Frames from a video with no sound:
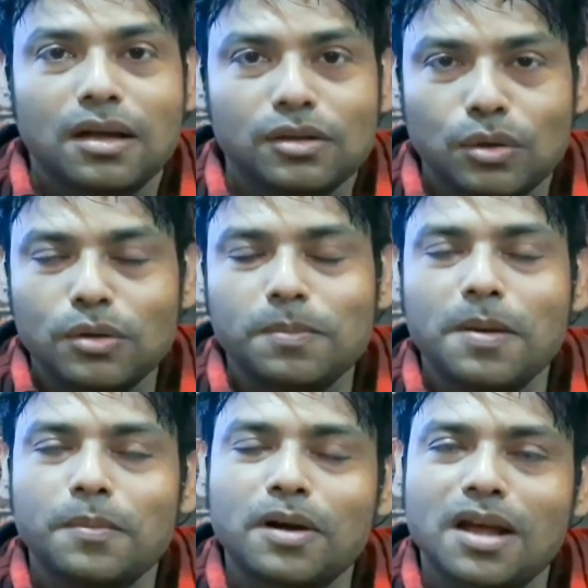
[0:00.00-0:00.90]
note
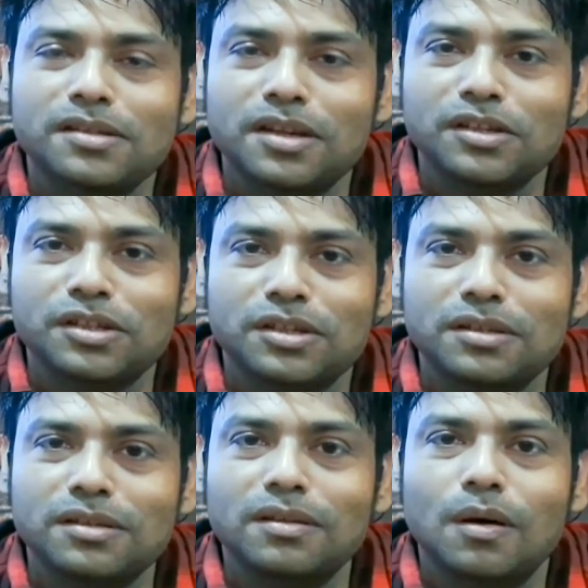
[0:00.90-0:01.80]

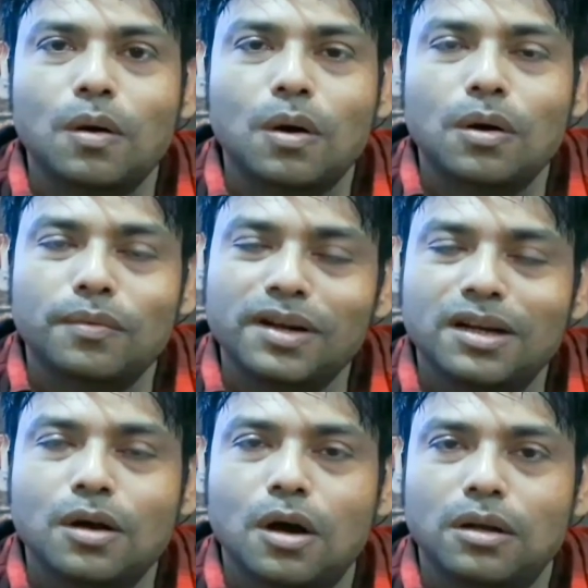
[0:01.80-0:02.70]
memorization or
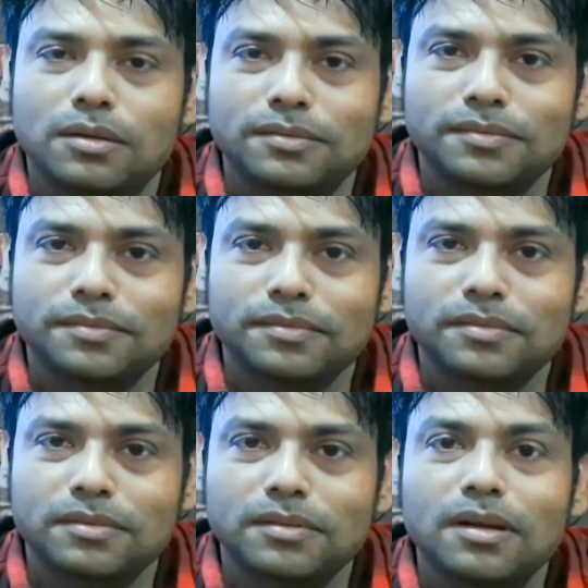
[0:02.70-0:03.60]
recall.
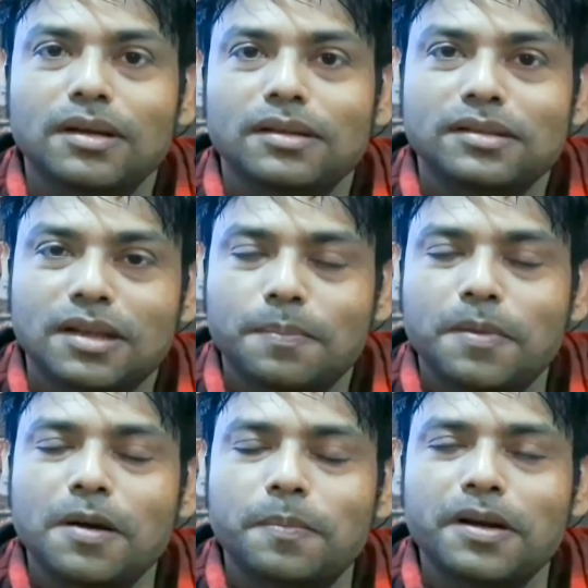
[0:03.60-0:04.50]
The
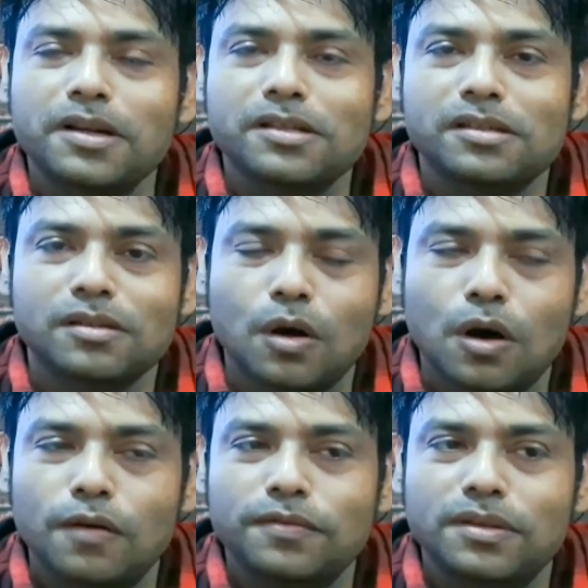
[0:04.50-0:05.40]
purpose
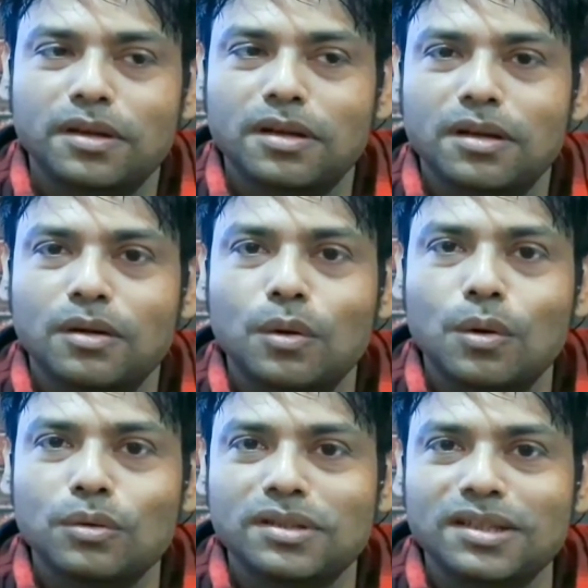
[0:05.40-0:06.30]
of the
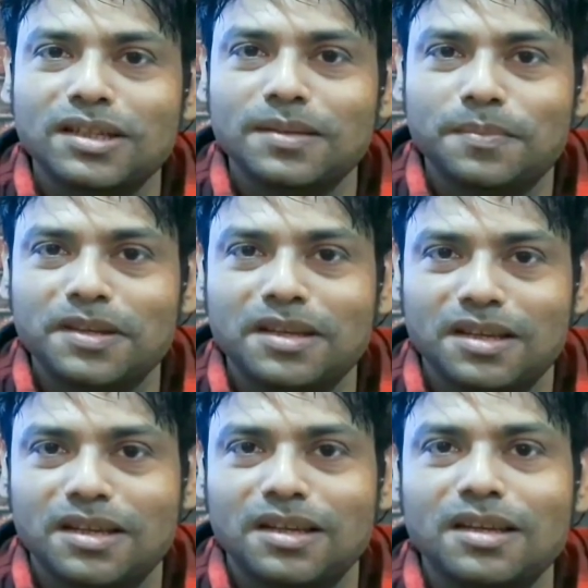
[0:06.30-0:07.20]

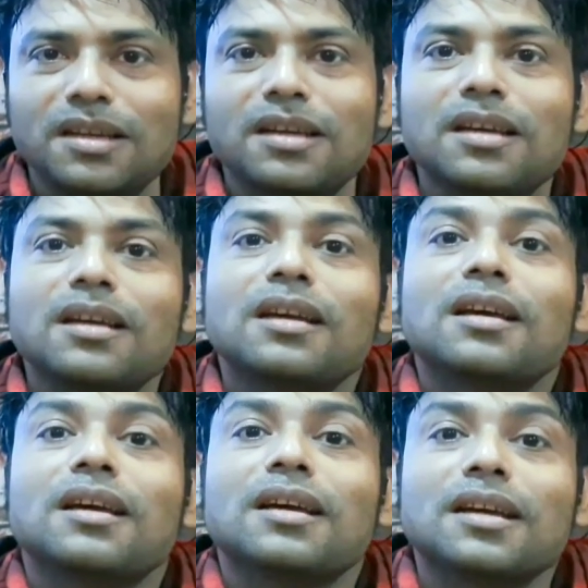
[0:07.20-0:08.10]
OGBE
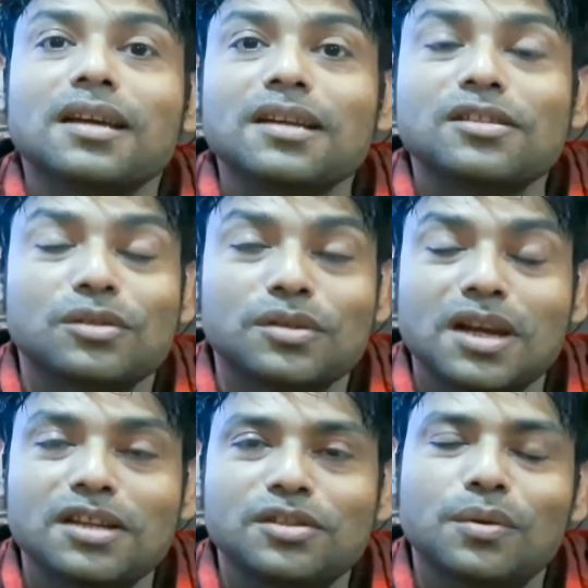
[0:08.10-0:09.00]
is to
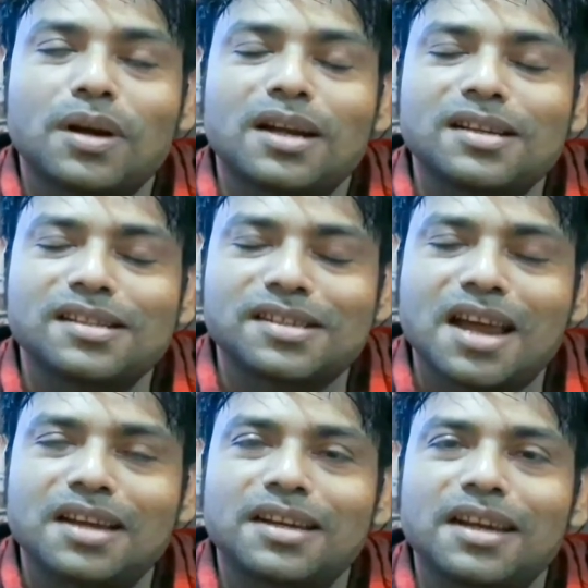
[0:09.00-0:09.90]
test your
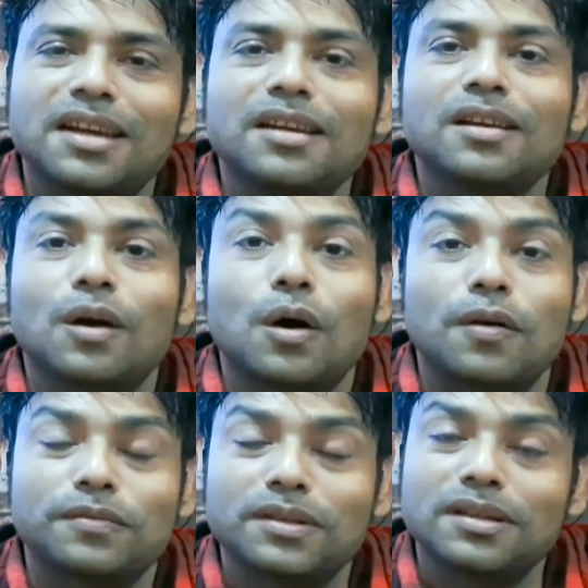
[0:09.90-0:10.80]
understanding
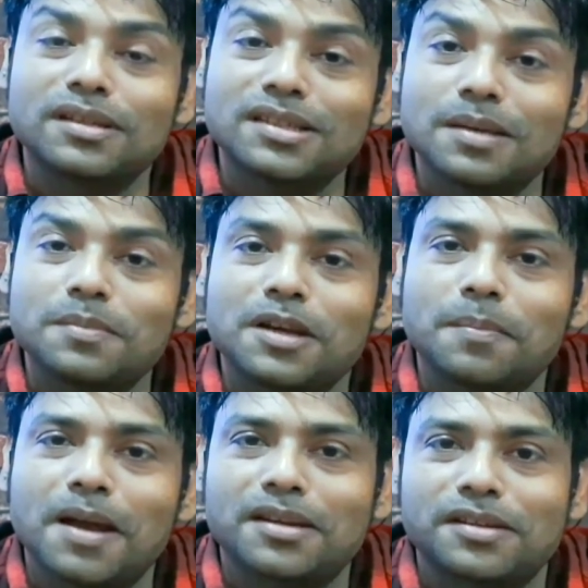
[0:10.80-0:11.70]
of the subject
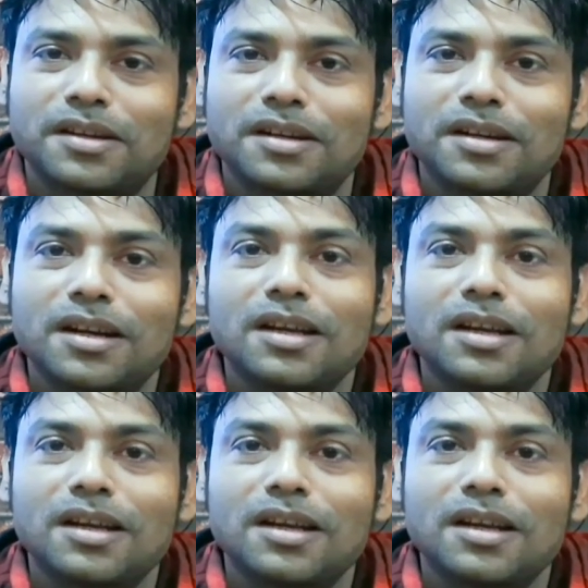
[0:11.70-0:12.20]
matter.